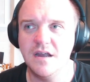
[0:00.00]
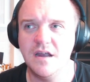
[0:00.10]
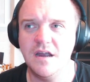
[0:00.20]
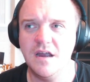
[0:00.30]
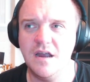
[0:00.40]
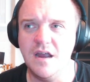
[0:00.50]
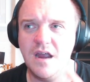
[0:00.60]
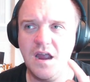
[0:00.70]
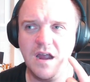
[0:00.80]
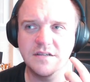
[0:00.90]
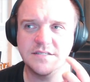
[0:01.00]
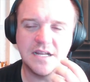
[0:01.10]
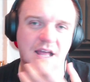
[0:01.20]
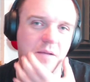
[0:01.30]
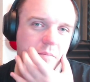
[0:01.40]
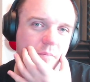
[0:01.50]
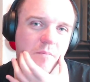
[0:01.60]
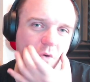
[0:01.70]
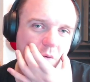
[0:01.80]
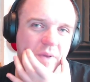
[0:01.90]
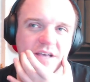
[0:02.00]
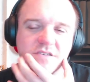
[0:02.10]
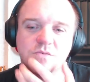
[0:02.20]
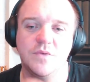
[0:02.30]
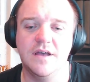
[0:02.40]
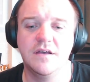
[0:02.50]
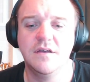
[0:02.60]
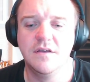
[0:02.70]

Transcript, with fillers: ah, it's kind of like up here somewhere.